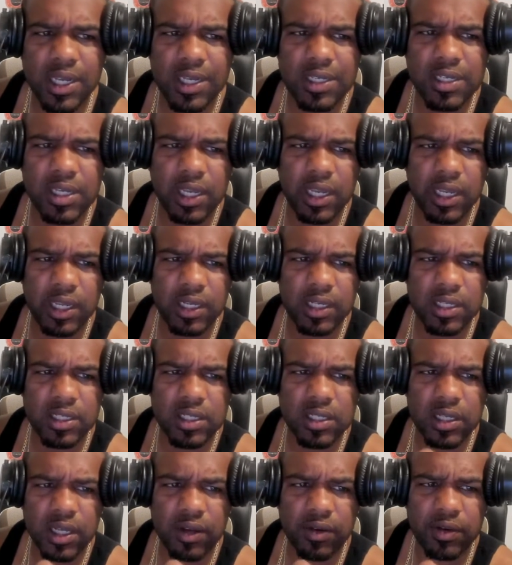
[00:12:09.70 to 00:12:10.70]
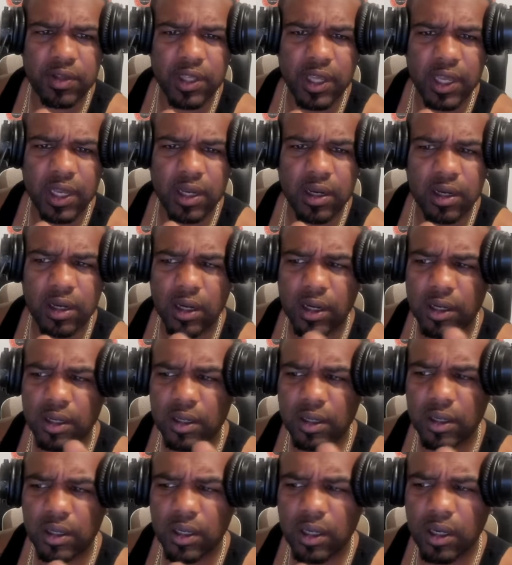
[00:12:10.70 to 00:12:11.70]
killings and everything of
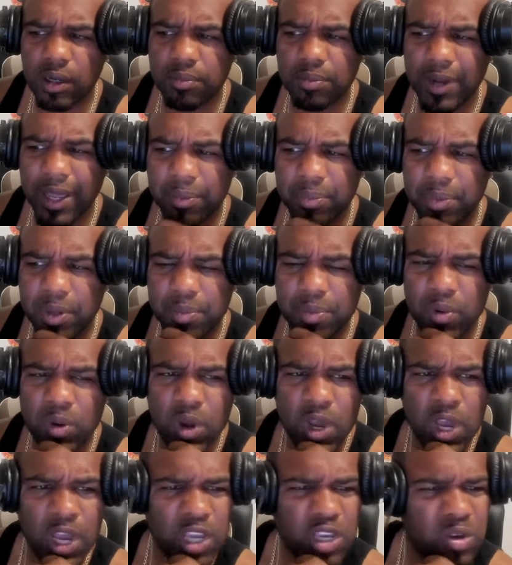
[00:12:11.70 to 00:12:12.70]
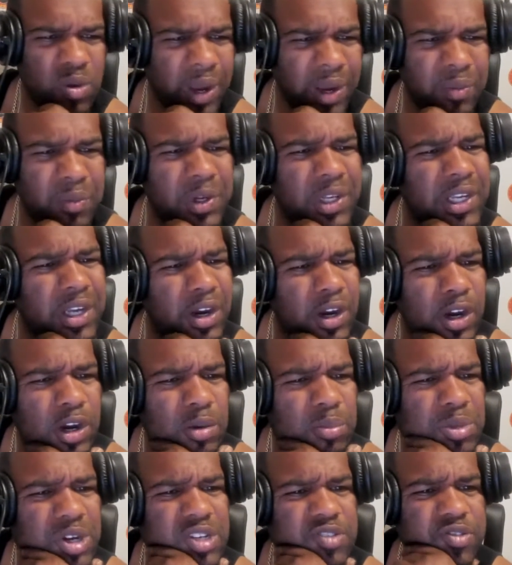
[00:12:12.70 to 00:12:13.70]
the black people, you ain't really heard
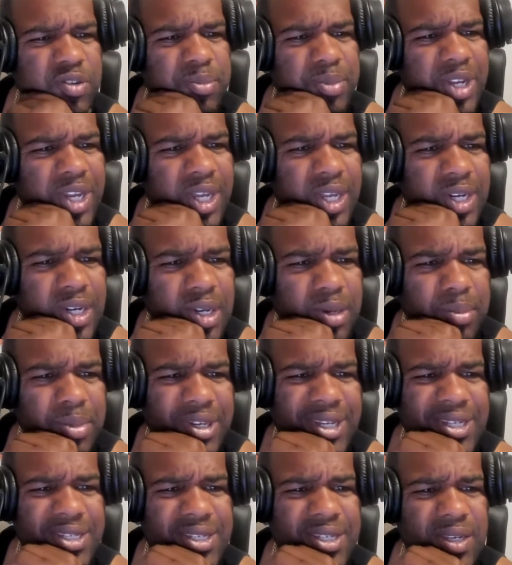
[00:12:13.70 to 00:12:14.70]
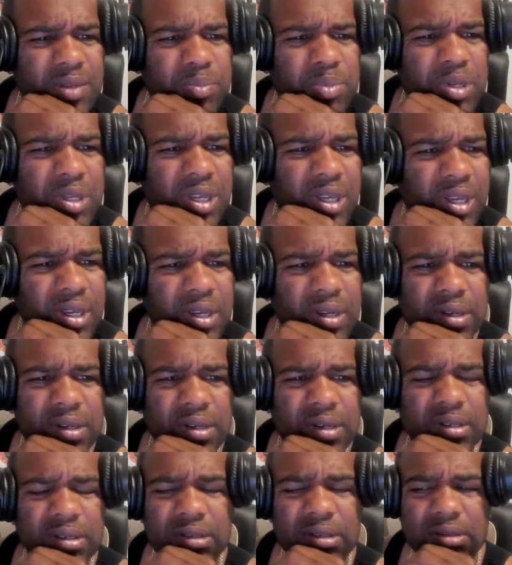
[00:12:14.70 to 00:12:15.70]
much from the NAACP.
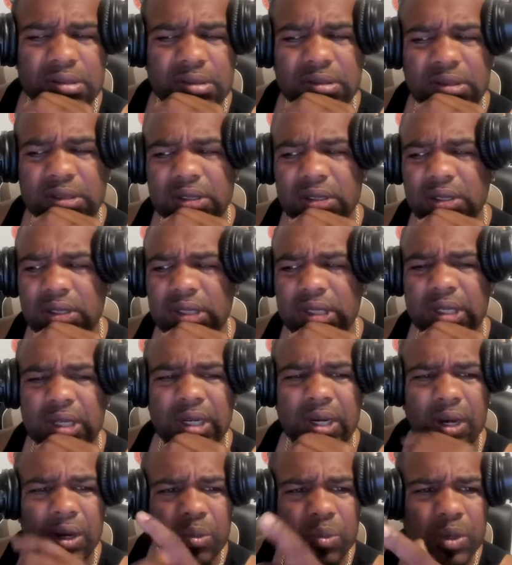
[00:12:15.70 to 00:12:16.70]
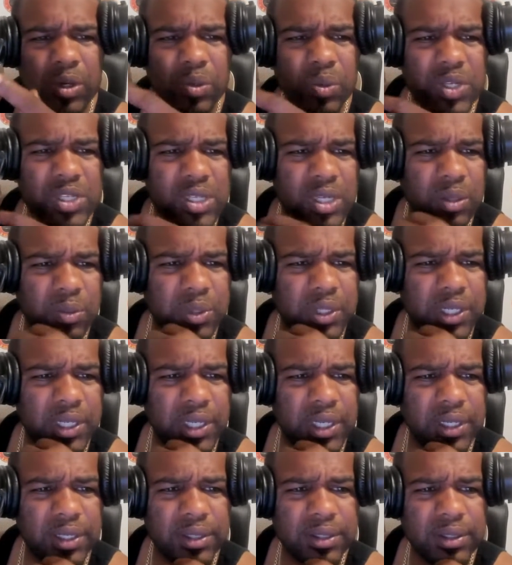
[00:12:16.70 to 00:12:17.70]
I wonder what's up with
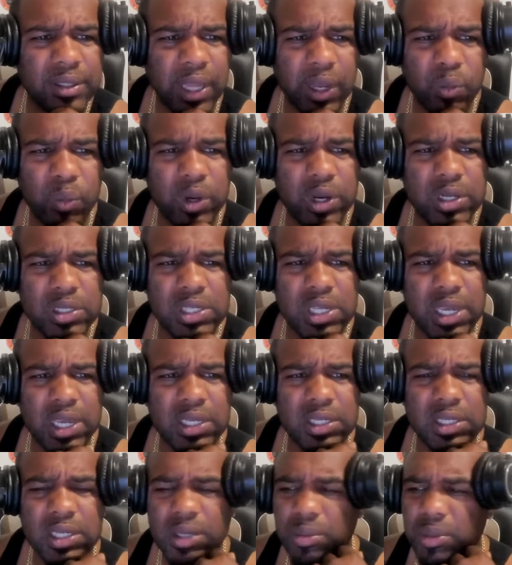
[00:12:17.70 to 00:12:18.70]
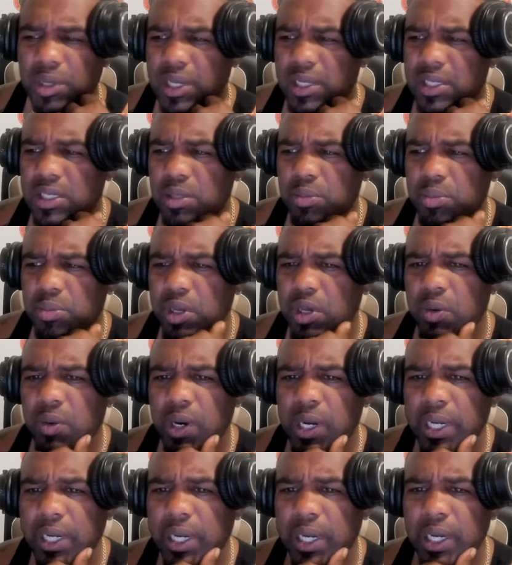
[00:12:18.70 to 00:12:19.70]
that. Like, where's the NAACP
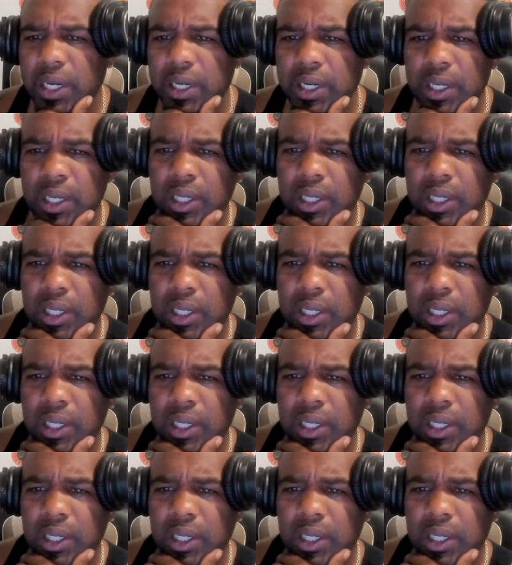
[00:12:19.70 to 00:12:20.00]
right now?